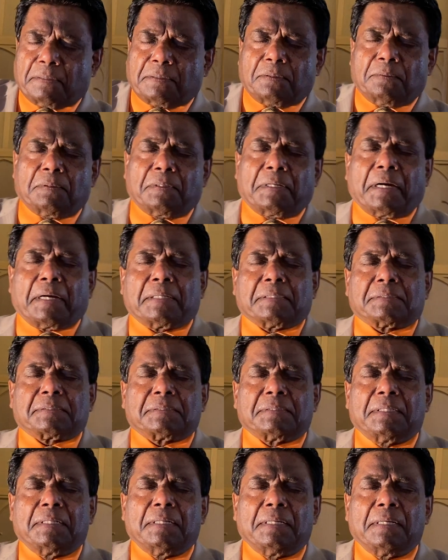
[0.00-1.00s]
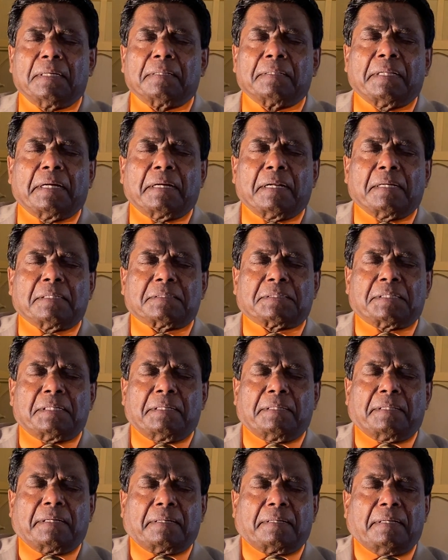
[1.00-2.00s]
two guys, they didn't
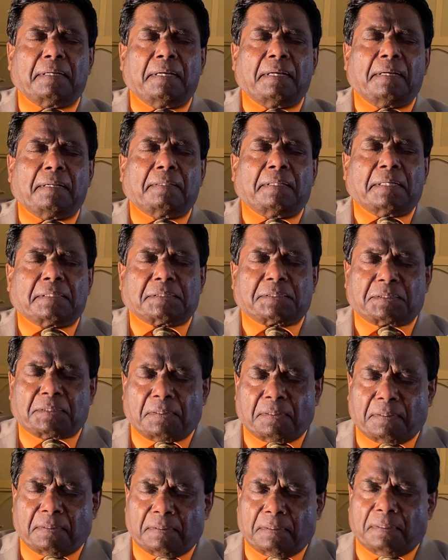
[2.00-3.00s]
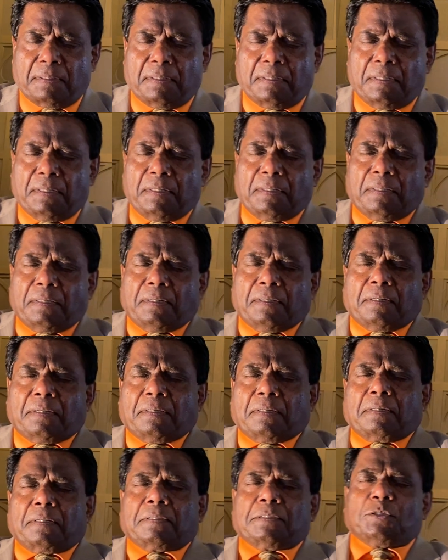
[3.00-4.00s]
see that. They saw
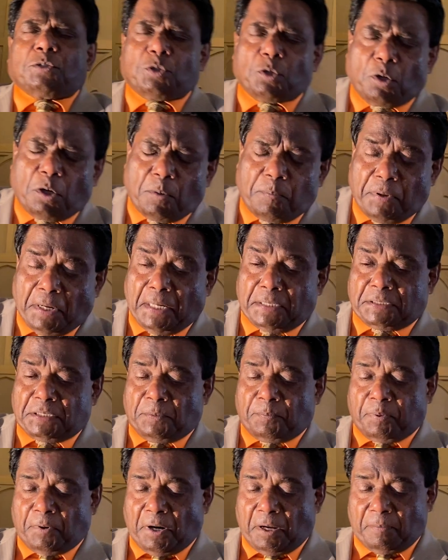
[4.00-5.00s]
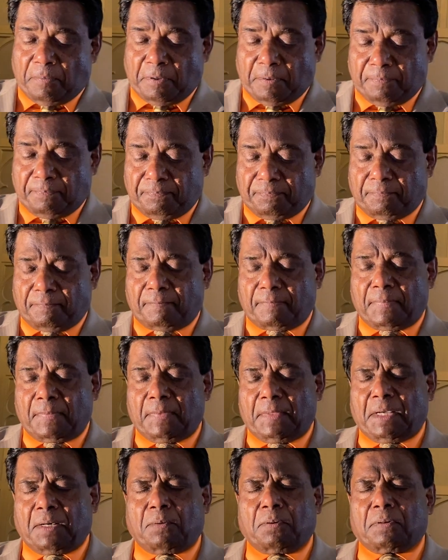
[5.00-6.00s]
Job has a problem.
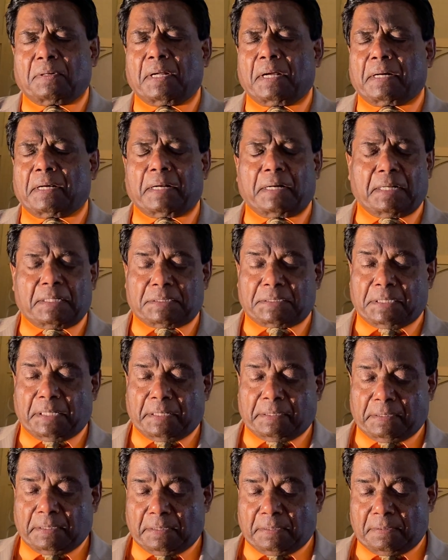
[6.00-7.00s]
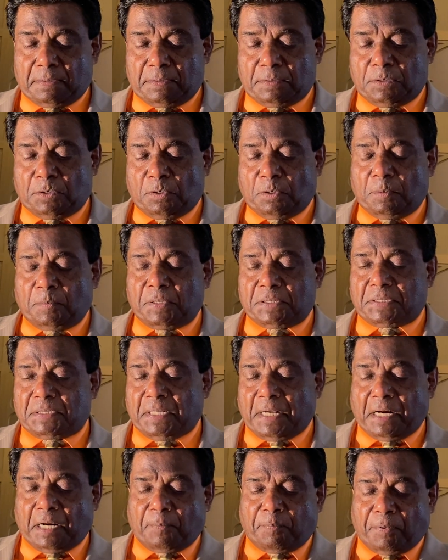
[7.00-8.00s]
They could not understand that. Job is
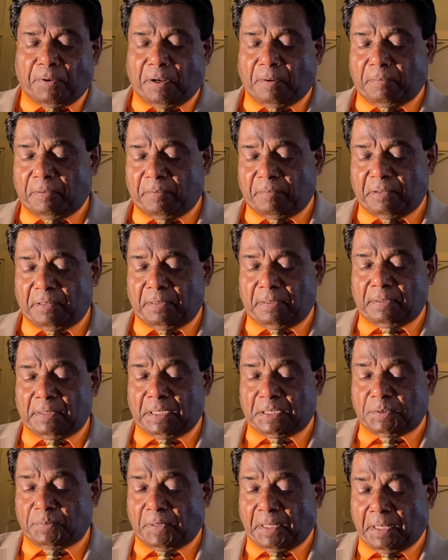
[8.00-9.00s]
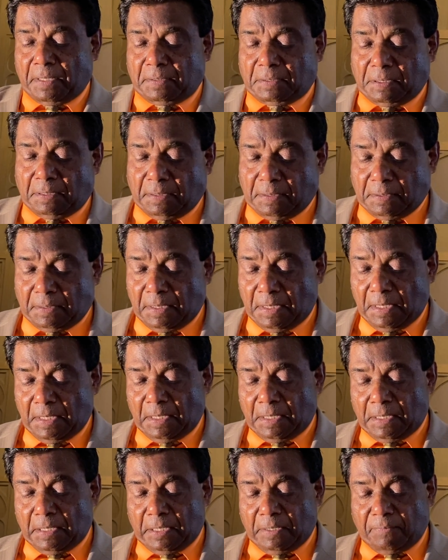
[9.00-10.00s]
not a problem. That's what I thought.
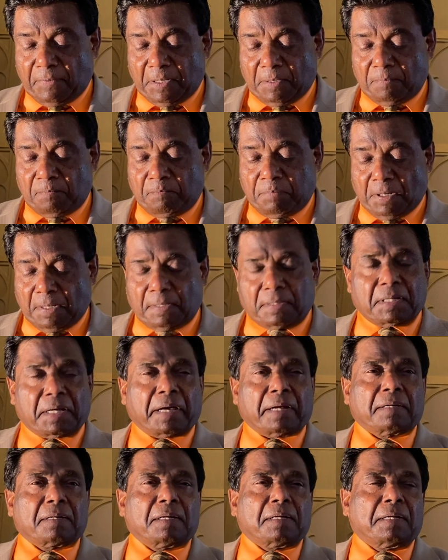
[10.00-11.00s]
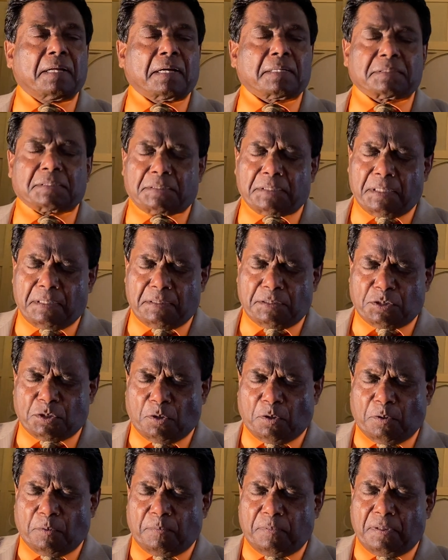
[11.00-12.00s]
Even Bildad did not see
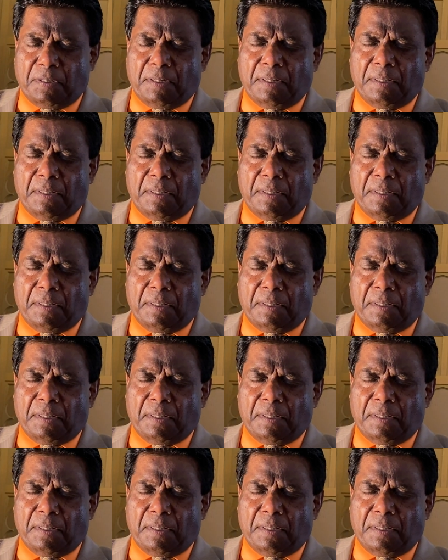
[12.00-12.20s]
Job